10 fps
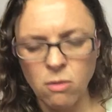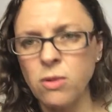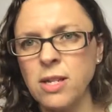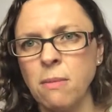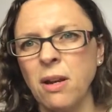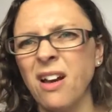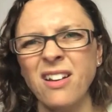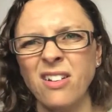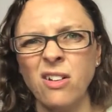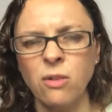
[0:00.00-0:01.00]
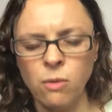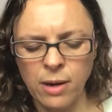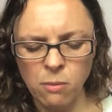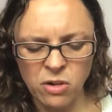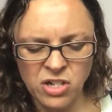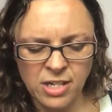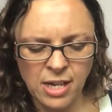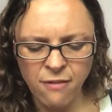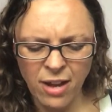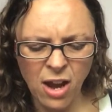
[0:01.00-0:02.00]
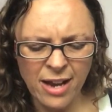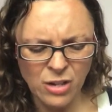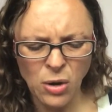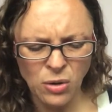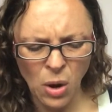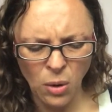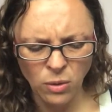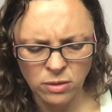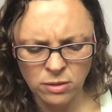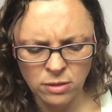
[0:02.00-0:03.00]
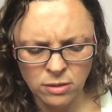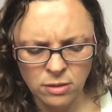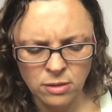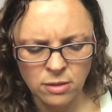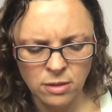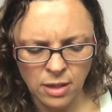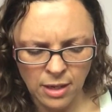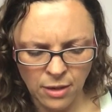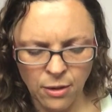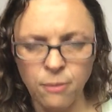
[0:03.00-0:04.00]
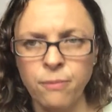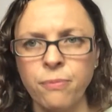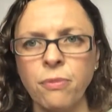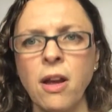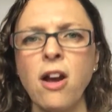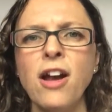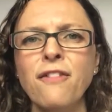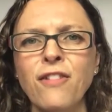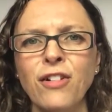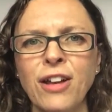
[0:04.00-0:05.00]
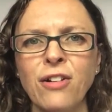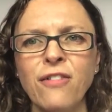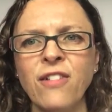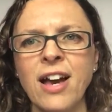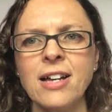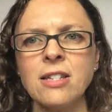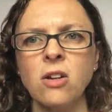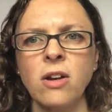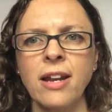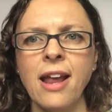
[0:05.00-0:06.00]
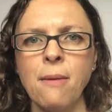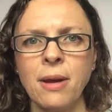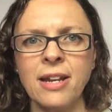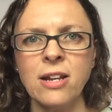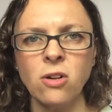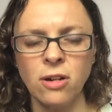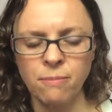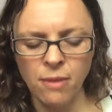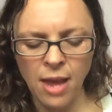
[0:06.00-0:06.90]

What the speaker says: something. I don't know. Or when I'm watching TV, I don't know. I kind of feel guilty for casting it on. Now I'm going to knit on it.